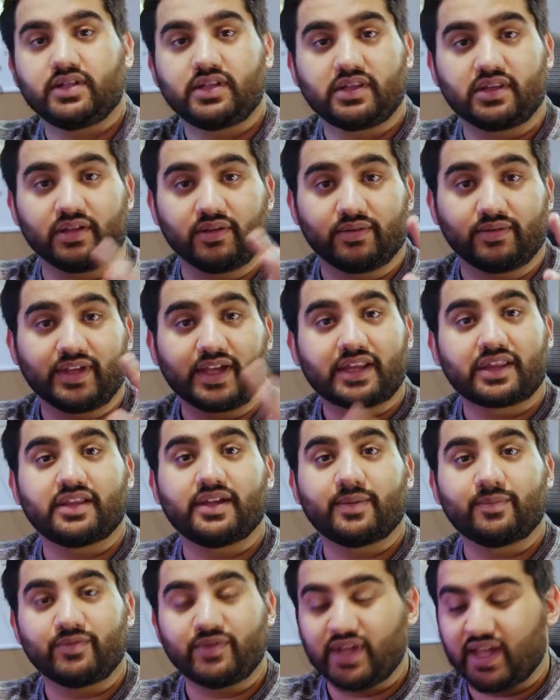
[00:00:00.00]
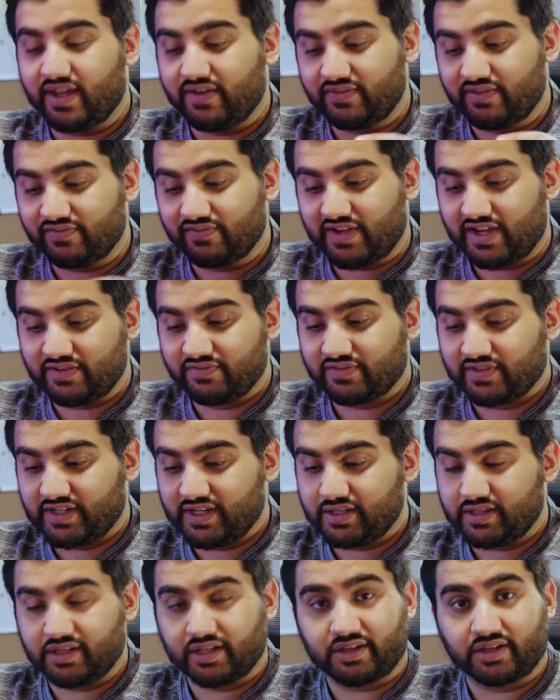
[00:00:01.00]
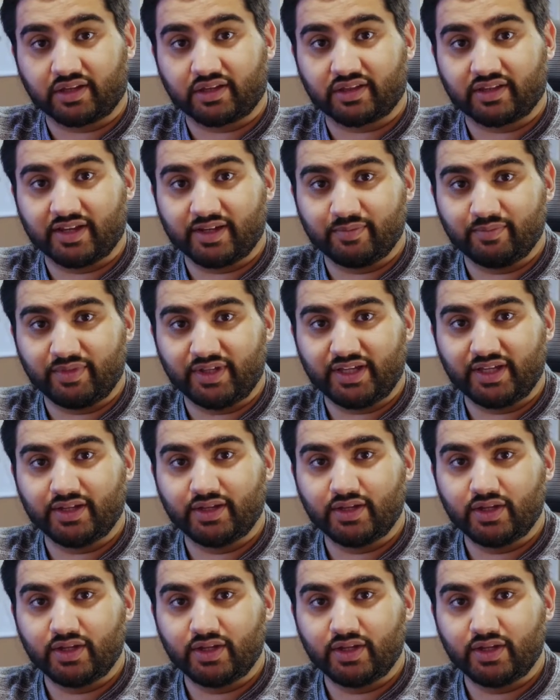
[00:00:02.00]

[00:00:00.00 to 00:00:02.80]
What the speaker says: So next up we have the FIFINE 669B.